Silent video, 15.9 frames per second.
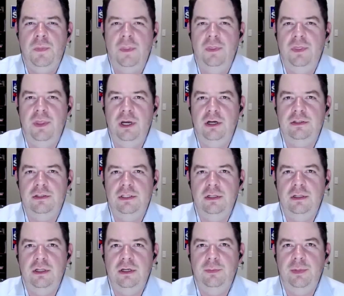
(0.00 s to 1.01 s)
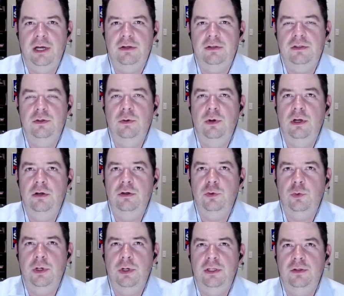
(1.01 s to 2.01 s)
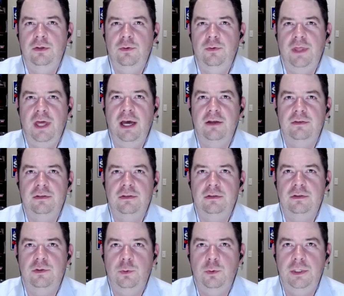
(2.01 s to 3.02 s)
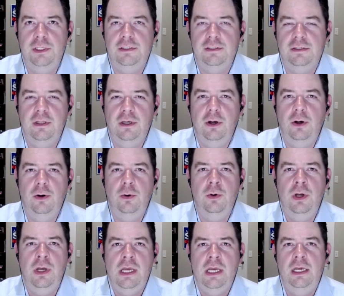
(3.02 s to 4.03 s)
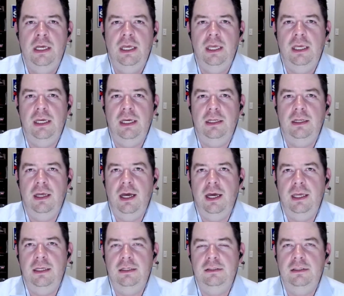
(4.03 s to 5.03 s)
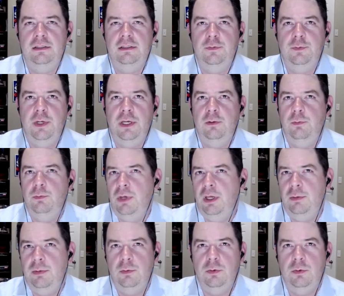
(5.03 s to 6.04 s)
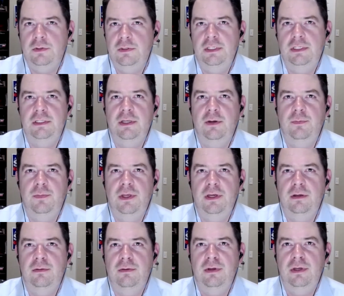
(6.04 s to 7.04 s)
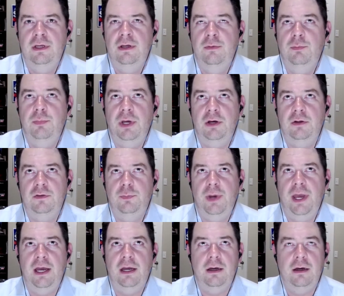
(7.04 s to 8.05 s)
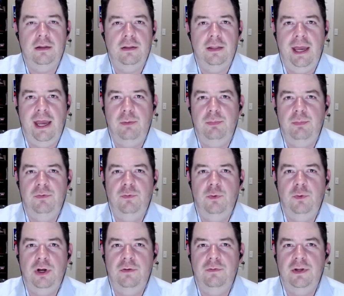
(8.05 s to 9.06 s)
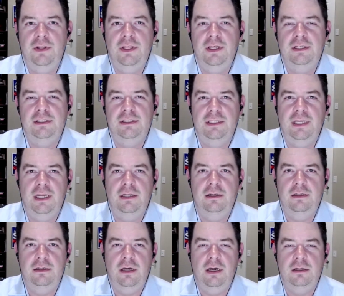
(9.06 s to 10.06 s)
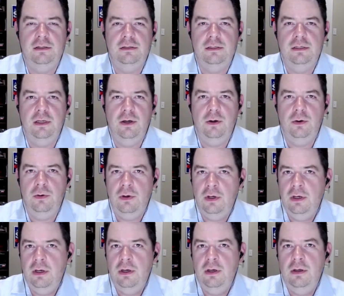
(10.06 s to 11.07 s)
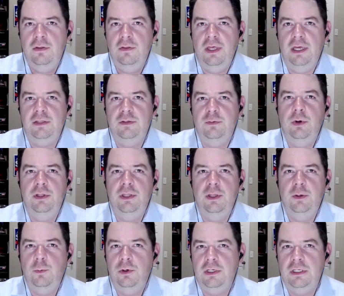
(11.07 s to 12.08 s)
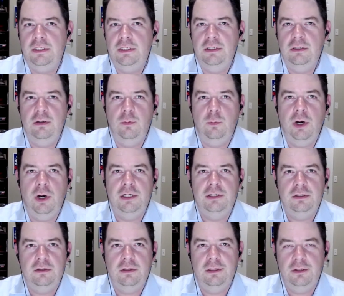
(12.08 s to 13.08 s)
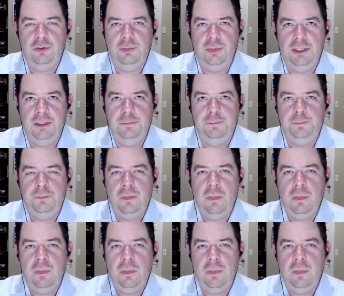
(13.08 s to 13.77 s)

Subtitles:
They're still at about 222,000 tweets, though. And I anticipate maybe we'll see something bounce back on that before everything's said and done. So that's one that we'll continue to watch a little bit.